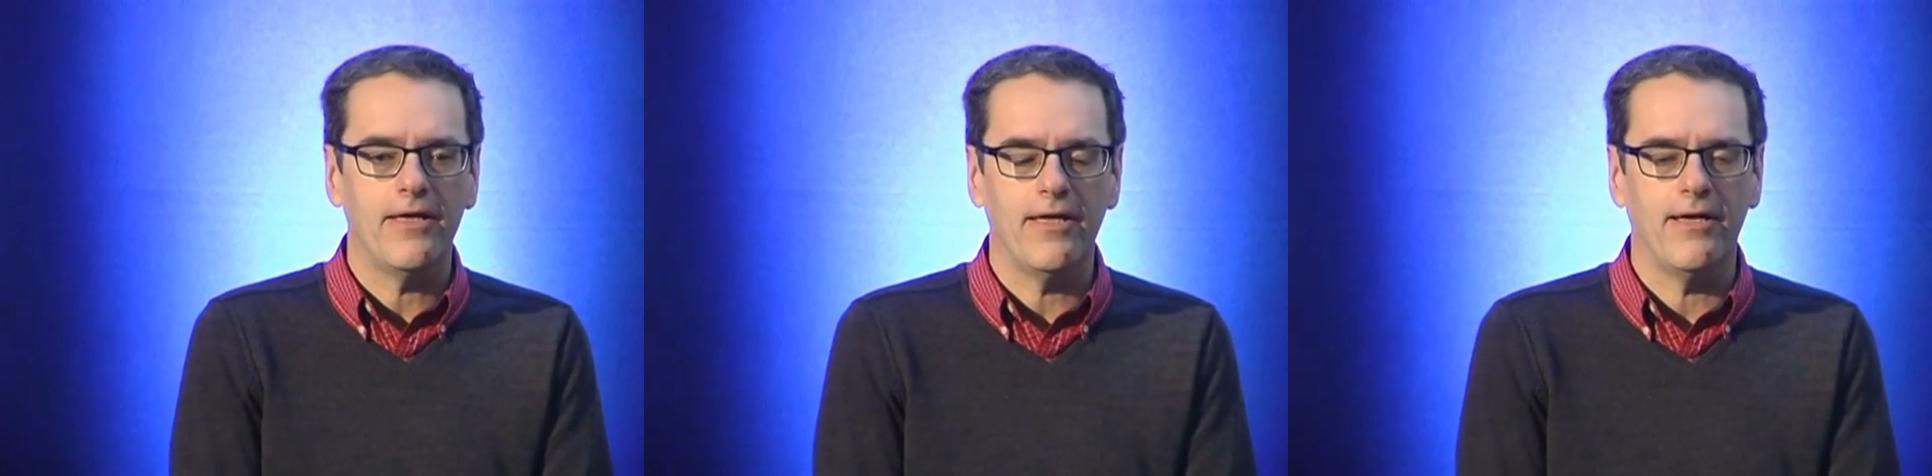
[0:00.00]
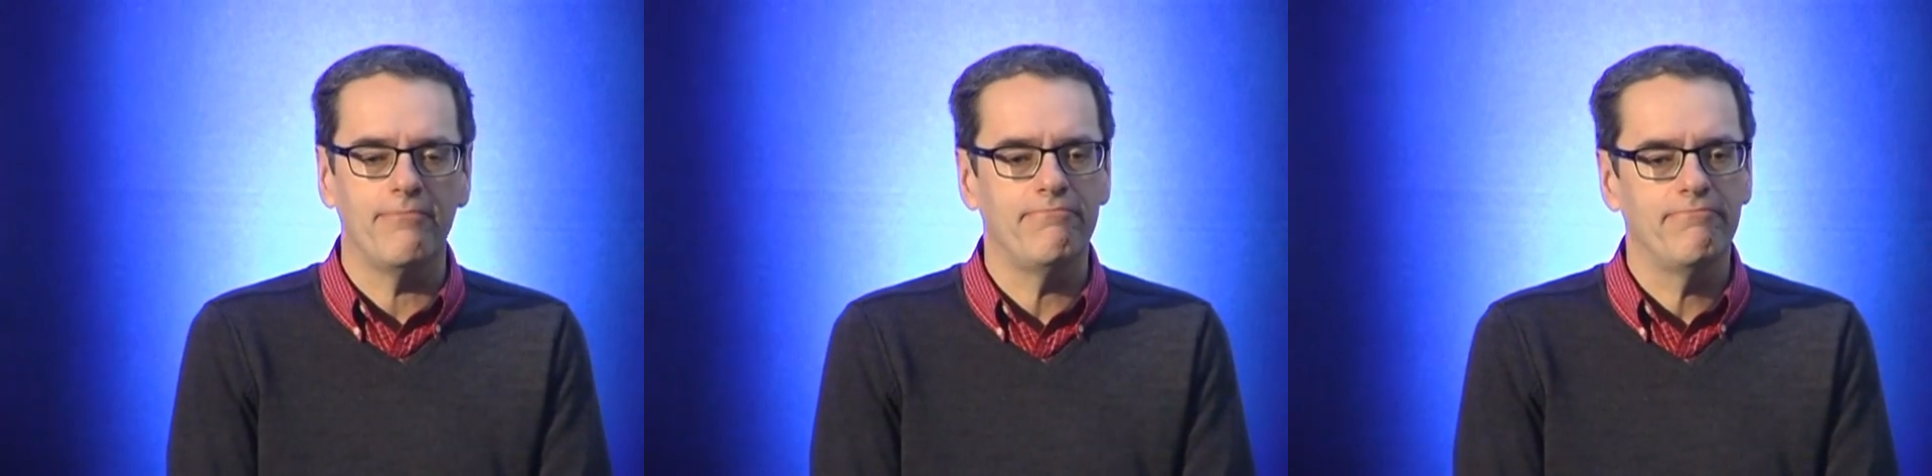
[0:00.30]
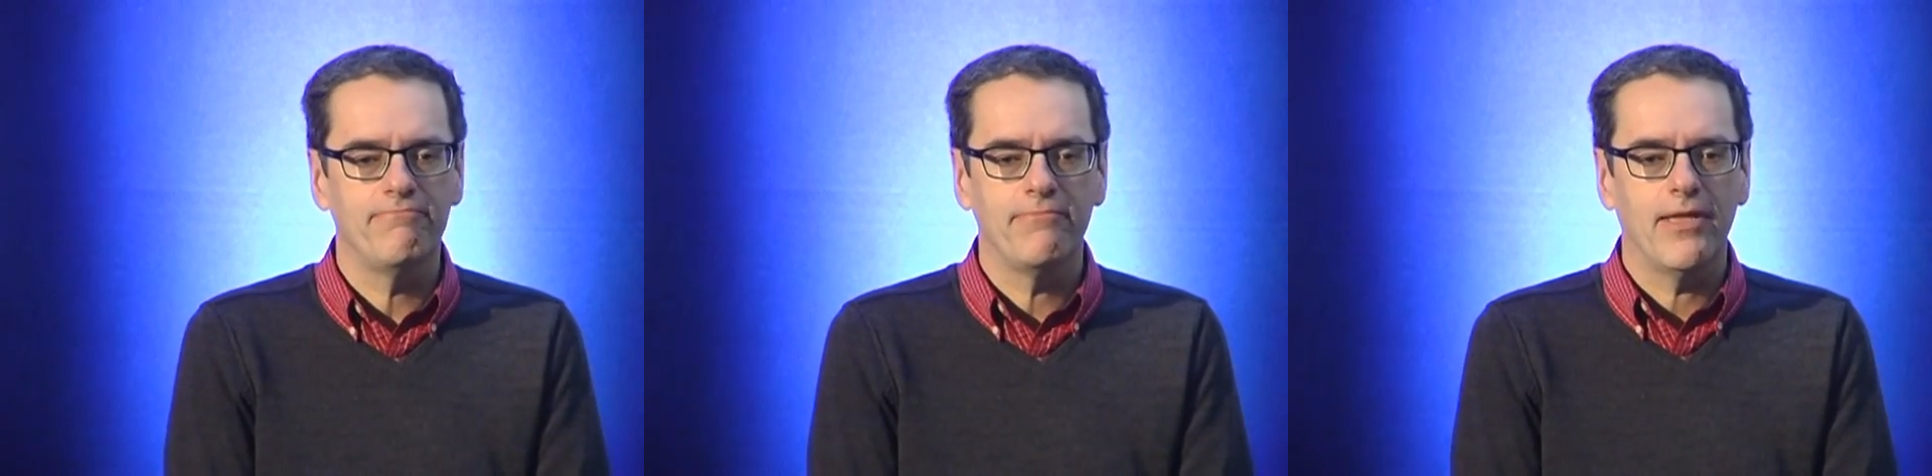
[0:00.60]
Um,
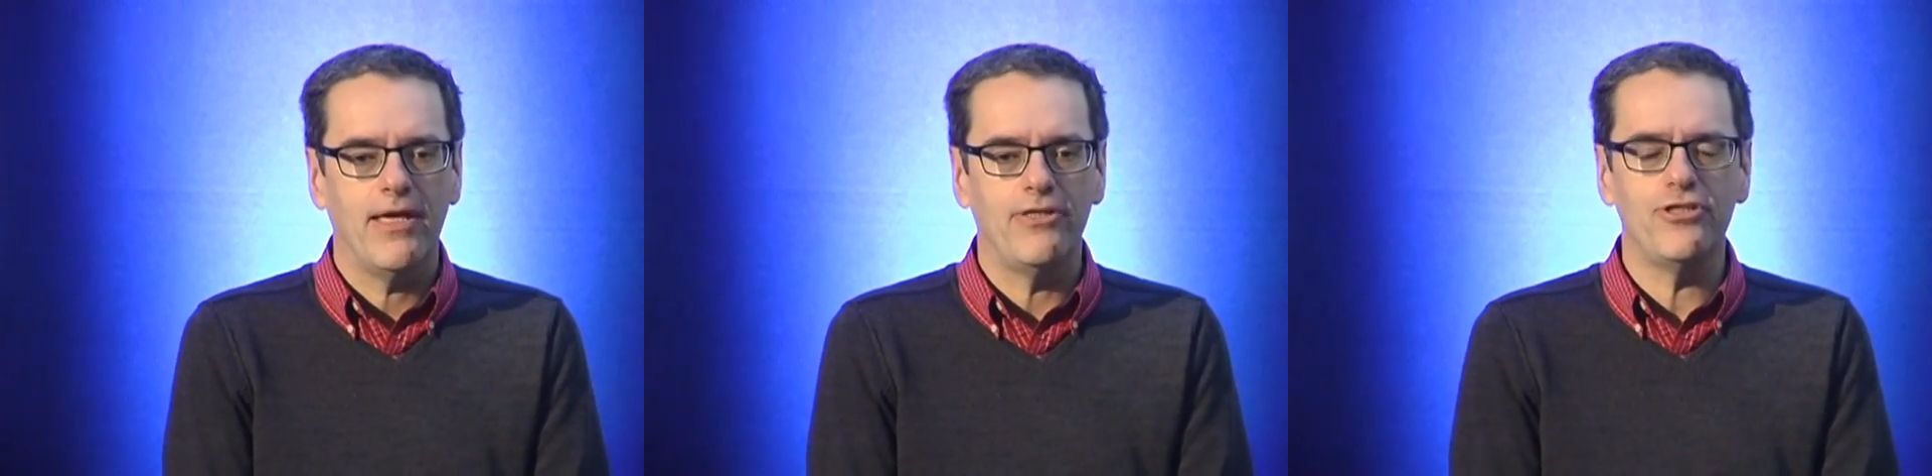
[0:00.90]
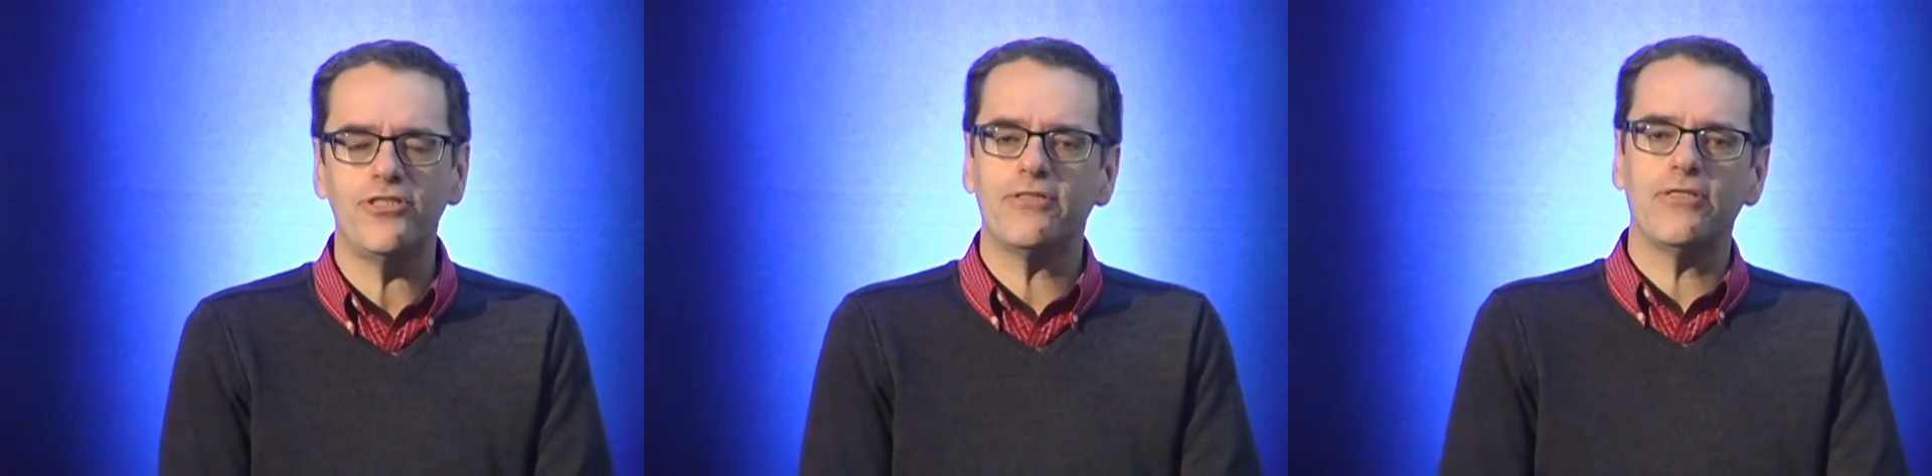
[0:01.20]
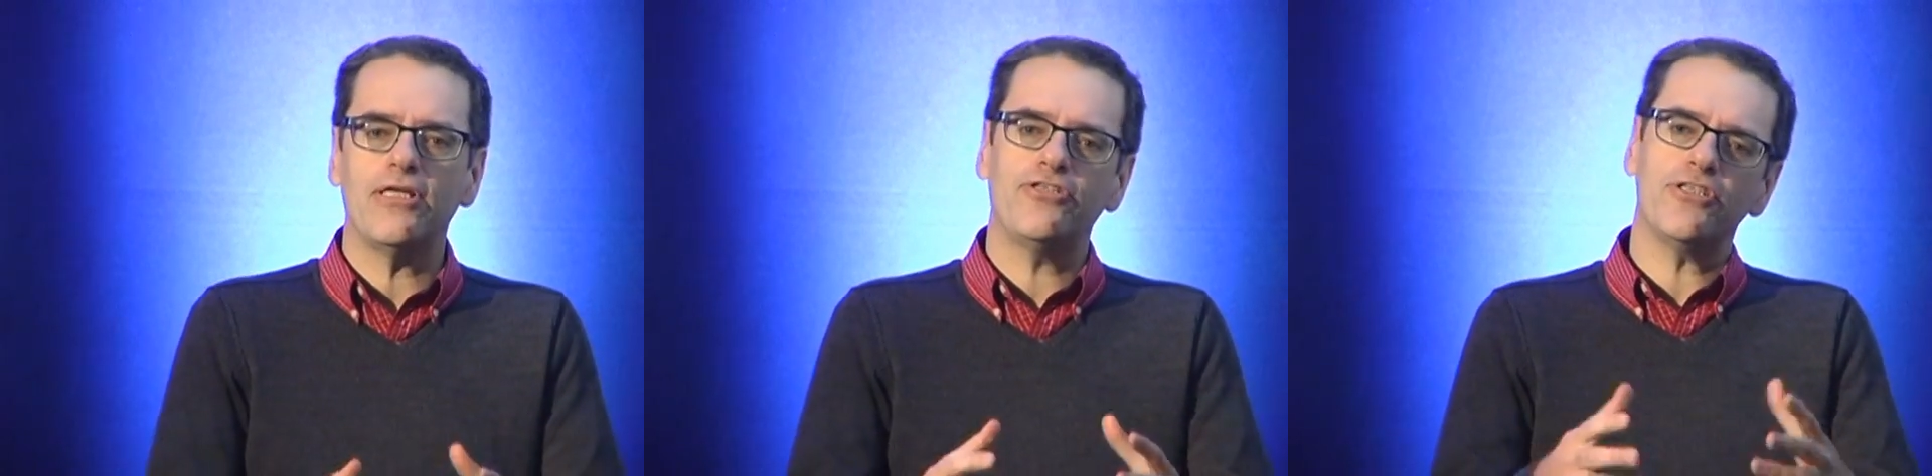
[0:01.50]
just,
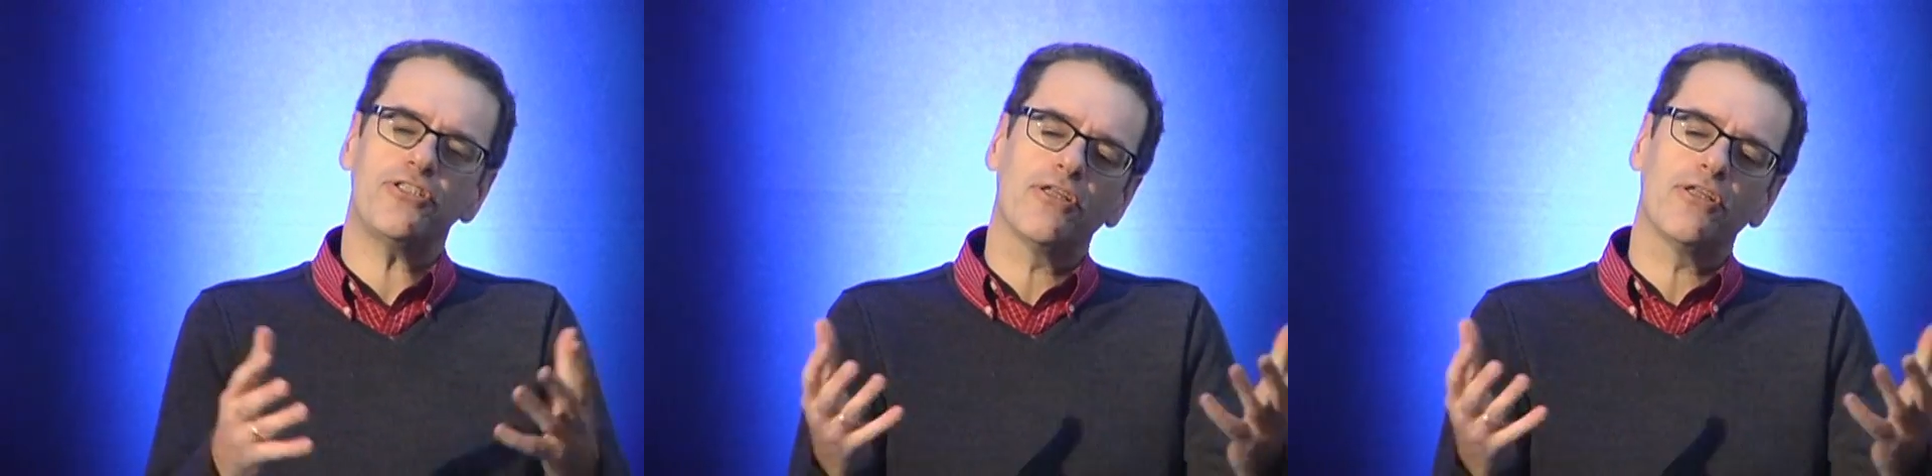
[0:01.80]
just a